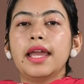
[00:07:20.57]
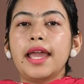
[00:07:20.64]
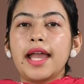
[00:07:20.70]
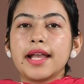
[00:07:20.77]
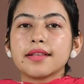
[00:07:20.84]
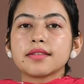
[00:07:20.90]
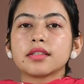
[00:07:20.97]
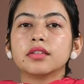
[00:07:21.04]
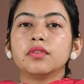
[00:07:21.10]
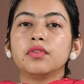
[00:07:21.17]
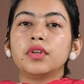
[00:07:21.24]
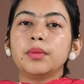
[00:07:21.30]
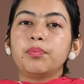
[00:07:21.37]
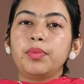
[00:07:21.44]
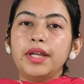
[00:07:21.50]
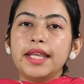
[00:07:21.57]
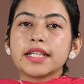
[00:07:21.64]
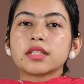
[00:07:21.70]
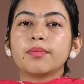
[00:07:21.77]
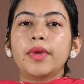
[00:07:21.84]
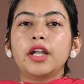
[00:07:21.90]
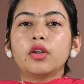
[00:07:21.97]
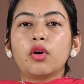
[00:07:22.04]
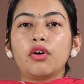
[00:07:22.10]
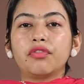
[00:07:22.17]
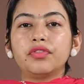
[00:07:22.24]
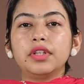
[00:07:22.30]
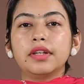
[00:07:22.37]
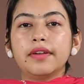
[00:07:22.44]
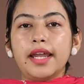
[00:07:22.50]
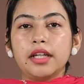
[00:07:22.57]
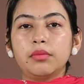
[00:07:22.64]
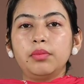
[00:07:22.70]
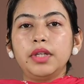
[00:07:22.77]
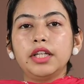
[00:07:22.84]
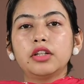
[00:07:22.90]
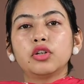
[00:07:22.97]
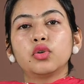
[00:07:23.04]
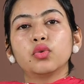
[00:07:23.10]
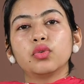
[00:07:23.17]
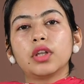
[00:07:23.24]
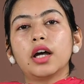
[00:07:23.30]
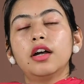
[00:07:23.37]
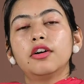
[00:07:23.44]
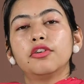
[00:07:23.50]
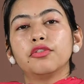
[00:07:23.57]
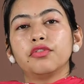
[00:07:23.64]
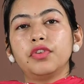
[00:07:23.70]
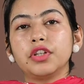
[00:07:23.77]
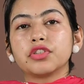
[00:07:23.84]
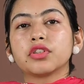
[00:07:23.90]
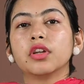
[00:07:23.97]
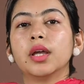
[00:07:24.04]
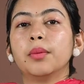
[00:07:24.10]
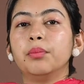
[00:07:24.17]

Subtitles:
as replacement of the red meat to the fish,